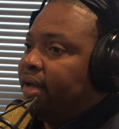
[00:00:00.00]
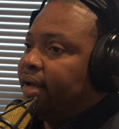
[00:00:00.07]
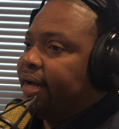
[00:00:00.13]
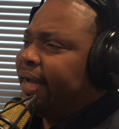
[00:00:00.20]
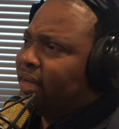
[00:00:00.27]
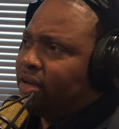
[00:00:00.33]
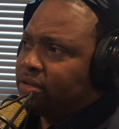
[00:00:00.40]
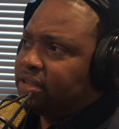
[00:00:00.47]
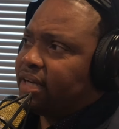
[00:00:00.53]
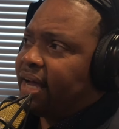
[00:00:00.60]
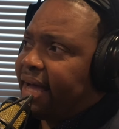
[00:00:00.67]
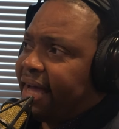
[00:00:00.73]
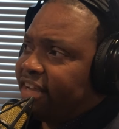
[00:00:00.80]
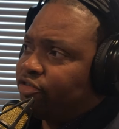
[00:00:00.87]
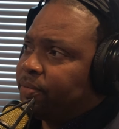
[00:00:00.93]
I had to go to the
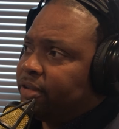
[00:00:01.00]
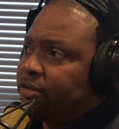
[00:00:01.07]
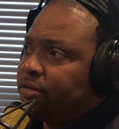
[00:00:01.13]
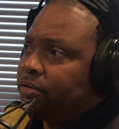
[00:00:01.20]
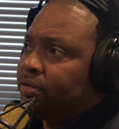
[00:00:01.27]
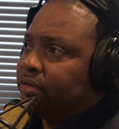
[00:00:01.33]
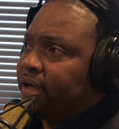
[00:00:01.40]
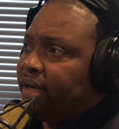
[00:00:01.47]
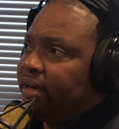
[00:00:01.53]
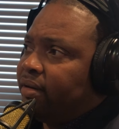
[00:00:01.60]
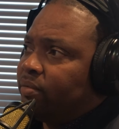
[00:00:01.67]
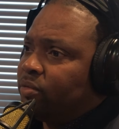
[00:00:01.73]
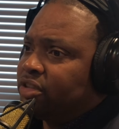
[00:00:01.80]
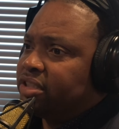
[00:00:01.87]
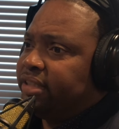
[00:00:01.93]
hospital
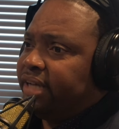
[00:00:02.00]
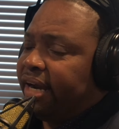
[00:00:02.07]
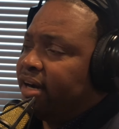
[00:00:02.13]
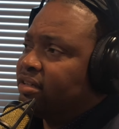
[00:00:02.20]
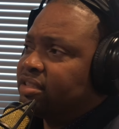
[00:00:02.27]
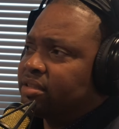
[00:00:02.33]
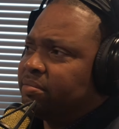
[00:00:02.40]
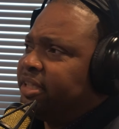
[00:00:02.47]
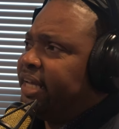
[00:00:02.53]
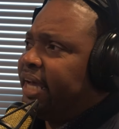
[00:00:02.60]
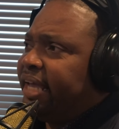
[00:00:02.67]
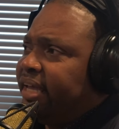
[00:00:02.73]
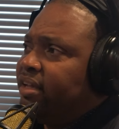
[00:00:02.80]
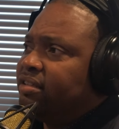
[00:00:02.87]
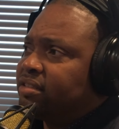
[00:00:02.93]
and was there some
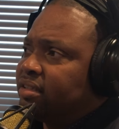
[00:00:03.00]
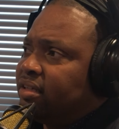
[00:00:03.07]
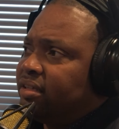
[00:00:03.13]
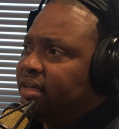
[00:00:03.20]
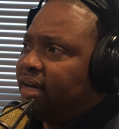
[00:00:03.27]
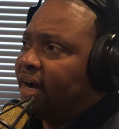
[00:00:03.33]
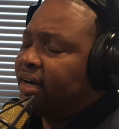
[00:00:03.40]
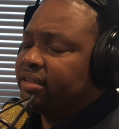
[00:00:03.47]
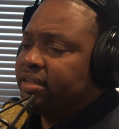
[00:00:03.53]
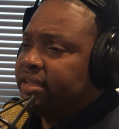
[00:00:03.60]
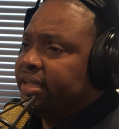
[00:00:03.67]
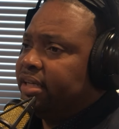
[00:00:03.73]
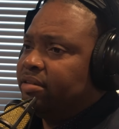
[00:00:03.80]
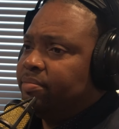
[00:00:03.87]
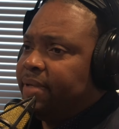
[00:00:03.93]
days, and the doctor
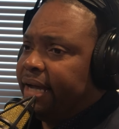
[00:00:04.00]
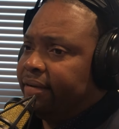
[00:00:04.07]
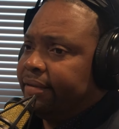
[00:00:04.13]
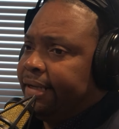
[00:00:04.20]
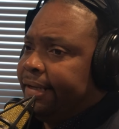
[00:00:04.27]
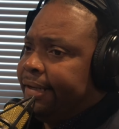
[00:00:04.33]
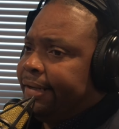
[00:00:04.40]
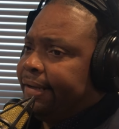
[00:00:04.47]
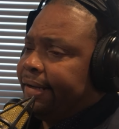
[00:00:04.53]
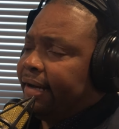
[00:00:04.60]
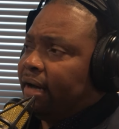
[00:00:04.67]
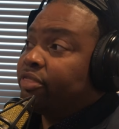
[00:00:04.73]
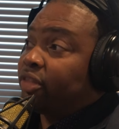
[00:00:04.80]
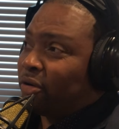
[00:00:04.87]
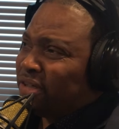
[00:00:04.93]
did about
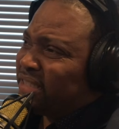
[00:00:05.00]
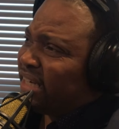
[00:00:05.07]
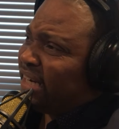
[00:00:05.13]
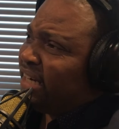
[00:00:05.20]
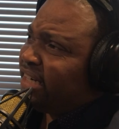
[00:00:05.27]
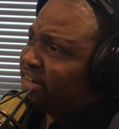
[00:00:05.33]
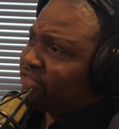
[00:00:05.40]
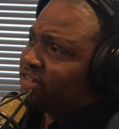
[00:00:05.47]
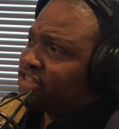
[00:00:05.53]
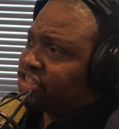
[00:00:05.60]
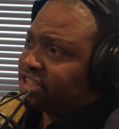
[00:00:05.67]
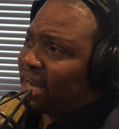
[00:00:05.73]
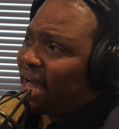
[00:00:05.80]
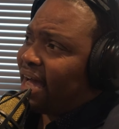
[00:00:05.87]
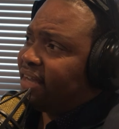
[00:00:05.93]
13 different
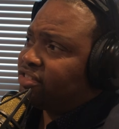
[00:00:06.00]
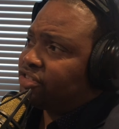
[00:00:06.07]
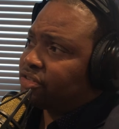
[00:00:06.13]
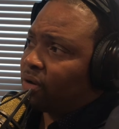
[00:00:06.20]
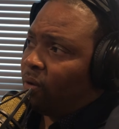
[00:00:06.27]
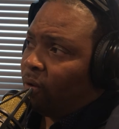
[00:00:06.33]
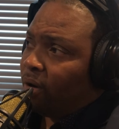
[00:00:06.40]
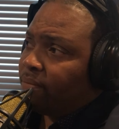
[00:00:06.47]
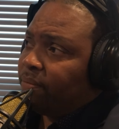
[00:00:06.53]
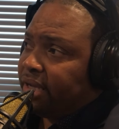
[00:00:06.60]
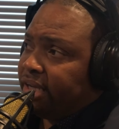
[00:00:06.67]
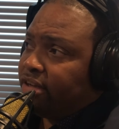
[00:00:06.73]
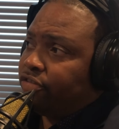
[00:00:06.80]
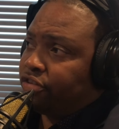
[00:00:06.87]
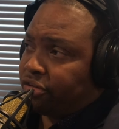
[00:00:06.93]
shots on
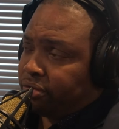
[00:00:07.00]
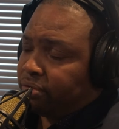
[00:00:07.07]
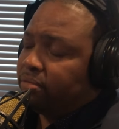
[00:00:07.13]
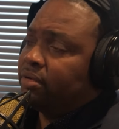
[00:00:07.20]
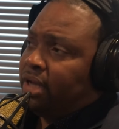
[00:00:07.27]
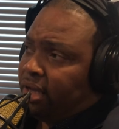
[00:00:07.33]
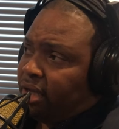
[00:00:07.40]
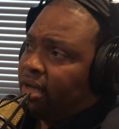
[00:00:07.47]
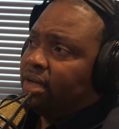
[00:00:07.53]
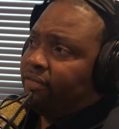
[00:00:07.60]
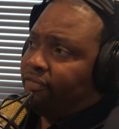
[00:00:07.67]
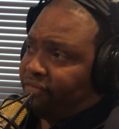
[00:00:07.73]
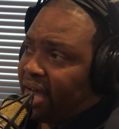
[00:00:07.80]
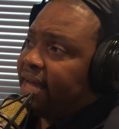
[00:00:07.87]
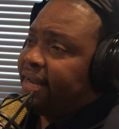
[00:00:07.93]
me to
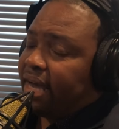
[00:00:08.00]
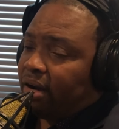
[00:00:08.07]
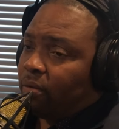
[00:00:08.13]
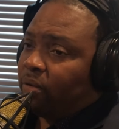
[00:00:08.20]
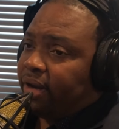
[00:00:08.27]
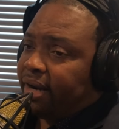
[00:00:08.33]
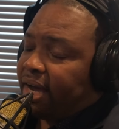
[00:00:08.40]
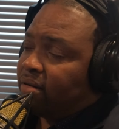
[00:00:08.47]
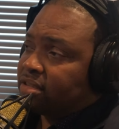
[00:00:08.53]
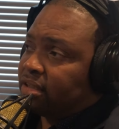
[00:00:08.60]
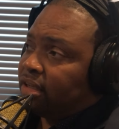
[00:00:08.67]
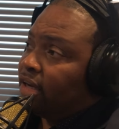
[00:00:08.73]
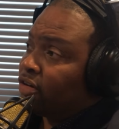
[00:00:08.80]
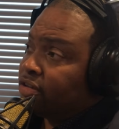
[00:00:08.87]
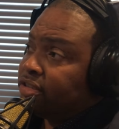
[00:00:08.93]
find out what I was
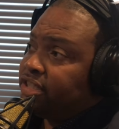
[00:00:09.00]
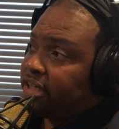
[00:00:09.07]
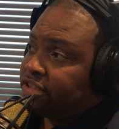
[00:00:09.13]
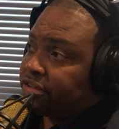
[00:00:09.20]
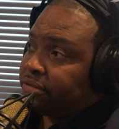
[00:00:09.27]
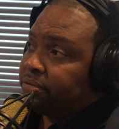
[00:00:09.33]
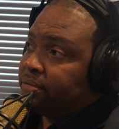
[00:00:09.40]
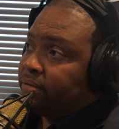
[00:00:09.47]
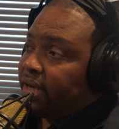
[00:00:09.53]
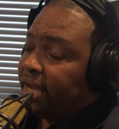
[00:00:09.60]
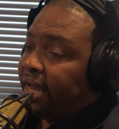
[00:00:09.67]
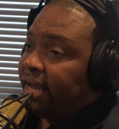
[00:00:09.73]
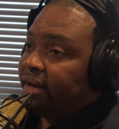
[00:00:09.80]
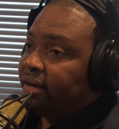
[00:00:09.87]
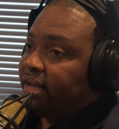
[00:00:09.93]
allergic to,
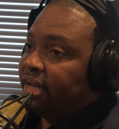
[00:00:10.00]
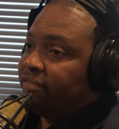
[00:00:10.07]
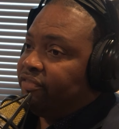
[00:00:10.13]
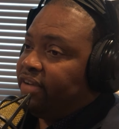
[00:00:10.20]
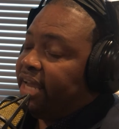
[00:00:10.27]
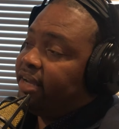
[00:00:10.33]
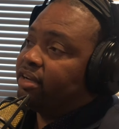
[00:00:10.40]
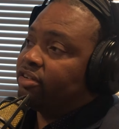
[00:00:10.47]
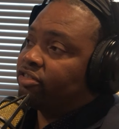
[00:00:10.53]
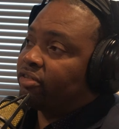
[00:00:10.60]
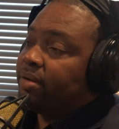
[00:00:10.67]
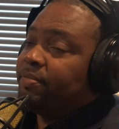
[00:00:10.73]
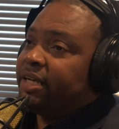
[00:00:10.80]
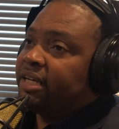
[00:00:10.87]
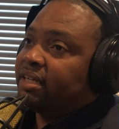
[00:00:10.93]
and if they could
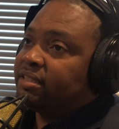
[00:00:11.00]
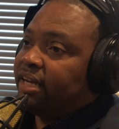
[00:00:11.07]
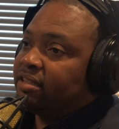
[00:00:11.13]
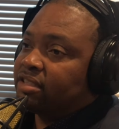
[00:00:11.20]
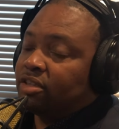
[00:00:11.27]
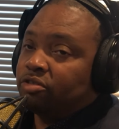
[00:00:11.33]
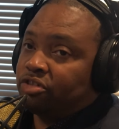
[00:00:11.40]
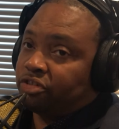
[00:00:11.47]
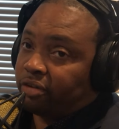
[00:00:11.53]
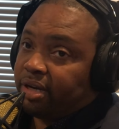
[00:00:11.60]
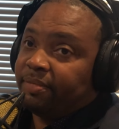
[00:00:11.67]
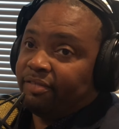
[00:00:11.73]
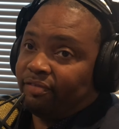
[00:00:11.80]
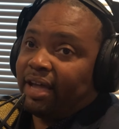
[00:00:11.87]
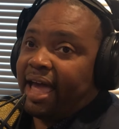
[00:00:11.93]
treat, because there's no
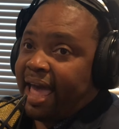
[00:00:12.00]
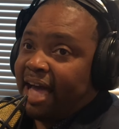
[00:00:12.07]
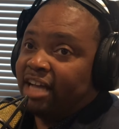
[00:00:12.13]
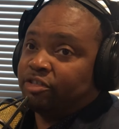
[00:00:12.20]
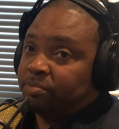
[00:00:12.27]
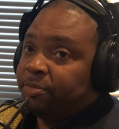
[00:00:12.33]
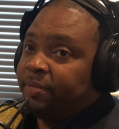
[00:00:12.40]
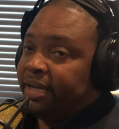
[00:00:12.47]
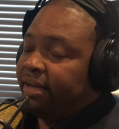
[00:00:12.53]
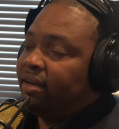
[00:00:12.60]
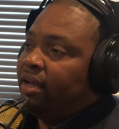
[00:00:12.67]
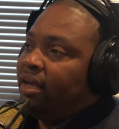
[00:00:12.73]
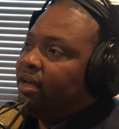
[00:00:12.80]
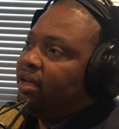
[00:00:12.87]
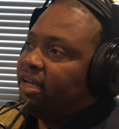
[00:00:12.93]
treatment for asthma,
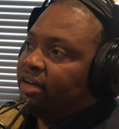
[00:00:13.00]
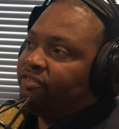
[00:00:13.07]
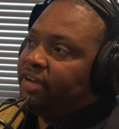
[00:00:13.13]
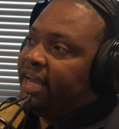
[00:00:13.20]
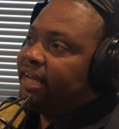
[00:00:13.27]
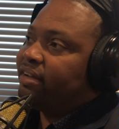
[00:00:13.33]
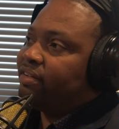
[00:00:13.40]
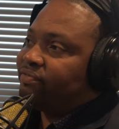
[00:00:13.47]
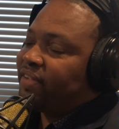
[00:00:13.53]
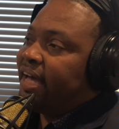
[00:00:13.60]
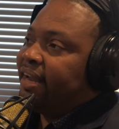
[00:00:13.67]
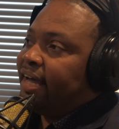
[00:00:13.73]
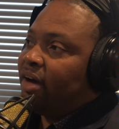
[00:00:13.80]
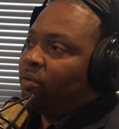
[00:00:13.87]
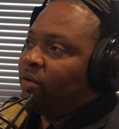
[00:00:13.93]
but if they could
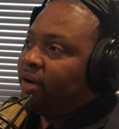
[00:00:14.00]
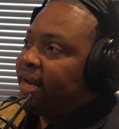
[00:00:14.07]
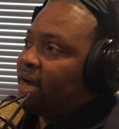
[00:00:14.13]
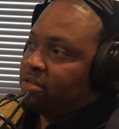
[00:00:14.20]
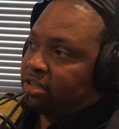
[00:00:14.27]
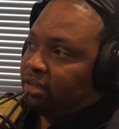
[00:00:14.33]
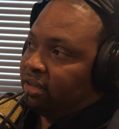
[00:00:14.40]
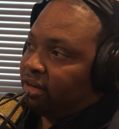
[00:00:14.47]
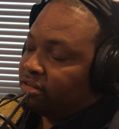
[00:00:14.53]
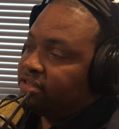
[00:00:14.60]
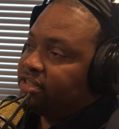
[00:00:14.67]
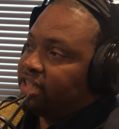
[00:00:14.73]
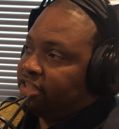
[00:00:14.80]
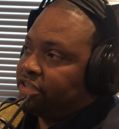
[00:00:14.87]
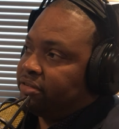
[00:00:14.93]
find out what I was
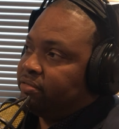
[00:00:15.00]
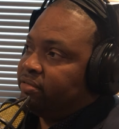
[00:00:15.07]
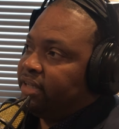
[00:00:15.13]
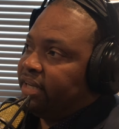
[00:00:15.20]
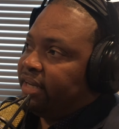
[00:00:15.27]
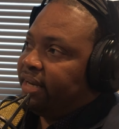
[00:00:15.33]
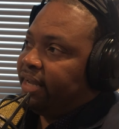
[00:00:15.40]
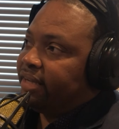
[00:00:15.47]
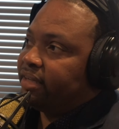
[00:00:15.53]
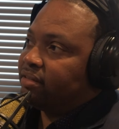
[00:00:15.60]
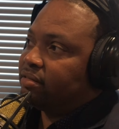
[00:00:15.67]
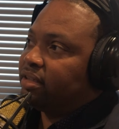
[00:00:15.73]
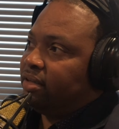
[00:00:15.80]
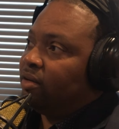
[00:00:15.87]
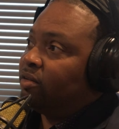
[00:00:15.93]
allergic to, then they
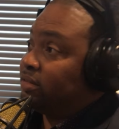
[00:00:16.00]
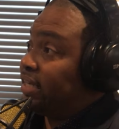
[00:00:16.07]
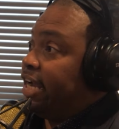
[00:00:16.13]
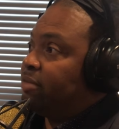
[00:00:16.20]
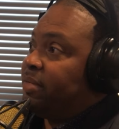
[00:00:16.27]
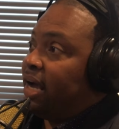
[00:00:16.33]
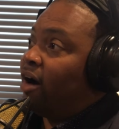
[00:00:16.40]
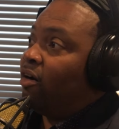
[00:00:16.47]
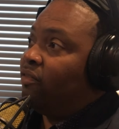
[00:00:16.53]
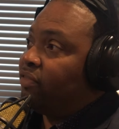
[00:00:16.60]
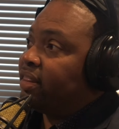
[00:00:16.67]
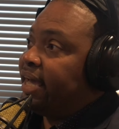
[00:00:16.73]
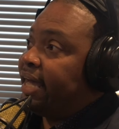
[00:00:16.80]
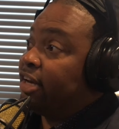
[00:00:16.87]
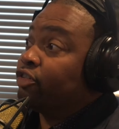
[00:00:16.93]
could, take me off
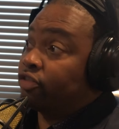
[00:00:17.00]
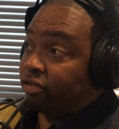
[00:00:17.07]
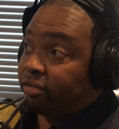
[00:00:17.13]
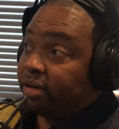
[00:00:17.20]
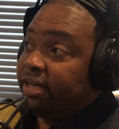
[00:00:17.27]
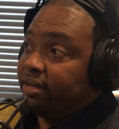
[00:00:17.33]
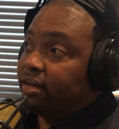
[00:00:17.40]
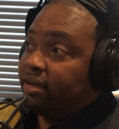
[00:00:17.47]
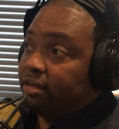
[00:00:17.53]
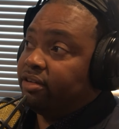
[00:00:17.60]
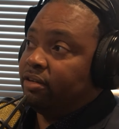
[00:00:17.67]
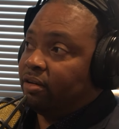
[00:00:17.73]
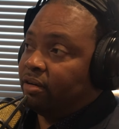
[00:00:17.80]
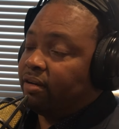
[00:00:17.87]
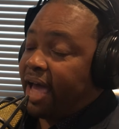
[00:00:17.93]
of that and treat,
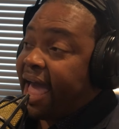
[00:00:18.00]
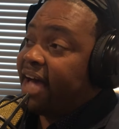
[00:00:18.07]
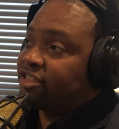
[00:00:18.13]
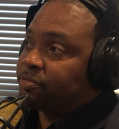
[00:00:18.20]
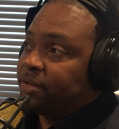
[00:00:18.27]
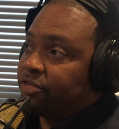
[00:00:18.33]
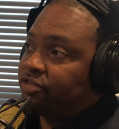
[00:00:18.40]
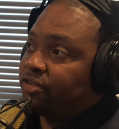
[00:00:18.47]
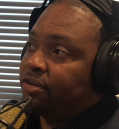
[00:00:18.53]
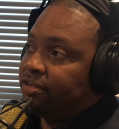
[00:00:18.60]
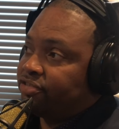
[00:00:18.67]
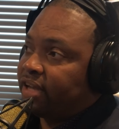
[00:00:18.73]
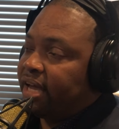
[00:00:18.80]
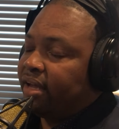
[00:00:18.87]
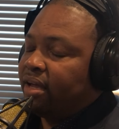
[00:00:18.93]
asthma, so to
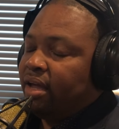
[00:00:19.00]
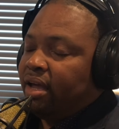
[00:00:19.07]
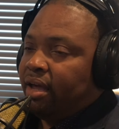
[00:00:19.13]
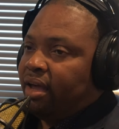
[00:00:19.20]
say.